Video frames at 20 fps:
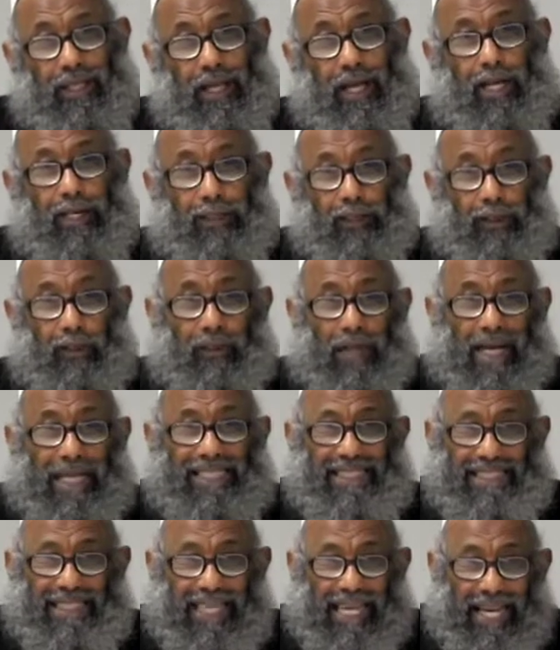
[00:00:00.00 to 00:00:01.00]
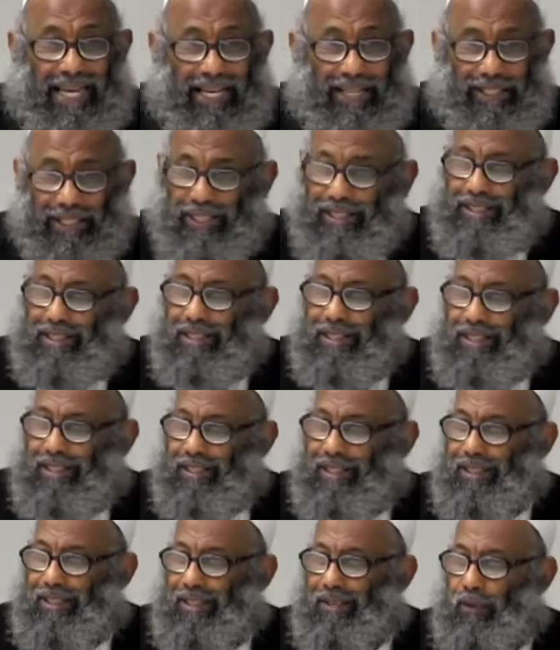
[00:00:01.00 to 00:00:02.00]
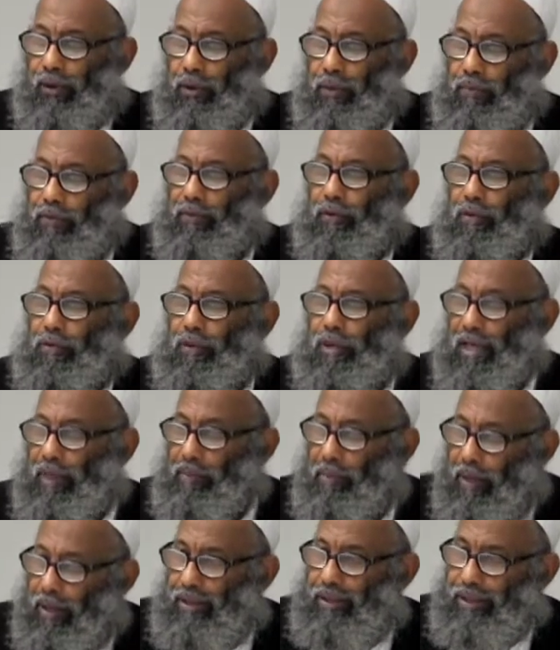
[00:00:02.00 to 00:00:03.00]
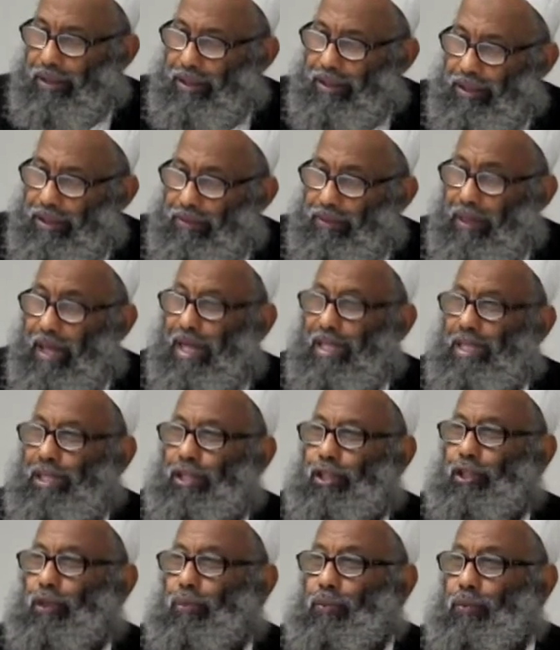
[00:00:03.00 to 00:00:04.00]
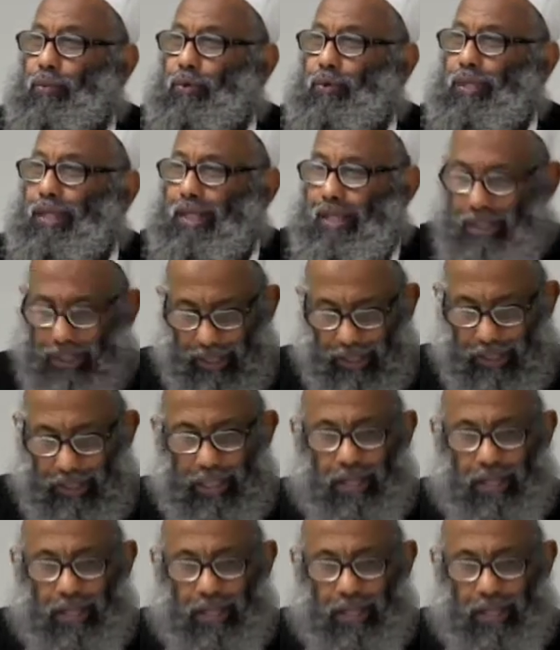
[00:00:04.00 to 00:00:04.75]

As long as they agreed on forming a partnership and distributing